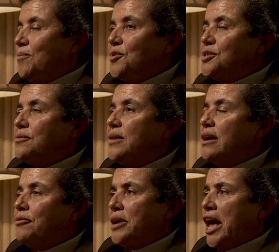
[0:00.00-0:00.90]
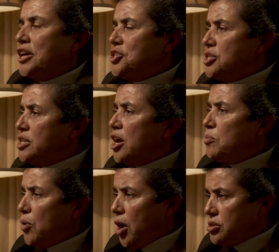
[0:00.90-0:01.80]
Most of their reactions are
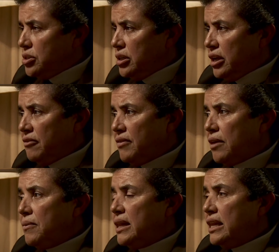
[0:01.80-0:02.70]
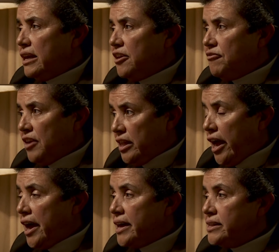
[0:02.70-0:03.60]
positive. They believe in
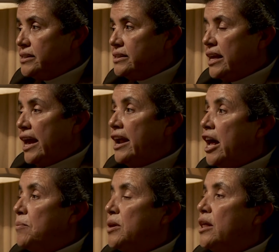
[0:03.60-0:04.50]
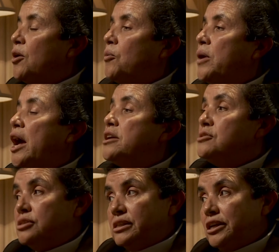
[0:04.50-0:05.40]
us. They are happy that we are
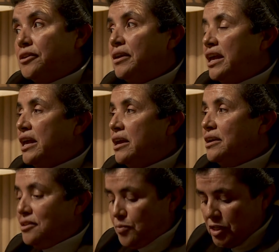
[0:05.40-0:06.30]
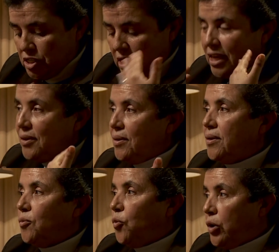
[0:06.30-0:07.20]
still here, especially
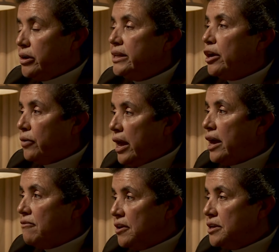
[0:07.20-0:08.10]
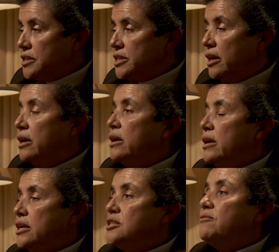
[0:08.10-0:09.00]
wearing our habit.
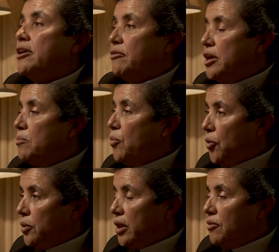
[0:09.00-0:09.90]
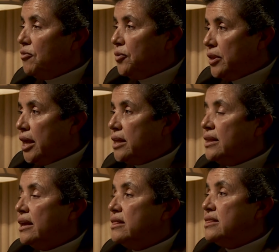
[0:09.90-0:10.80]
It's very important for them.
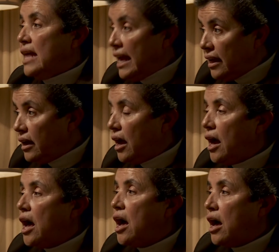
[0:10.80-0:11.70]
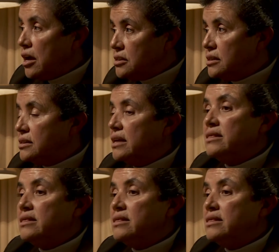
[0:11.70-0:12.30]
They thank us and say,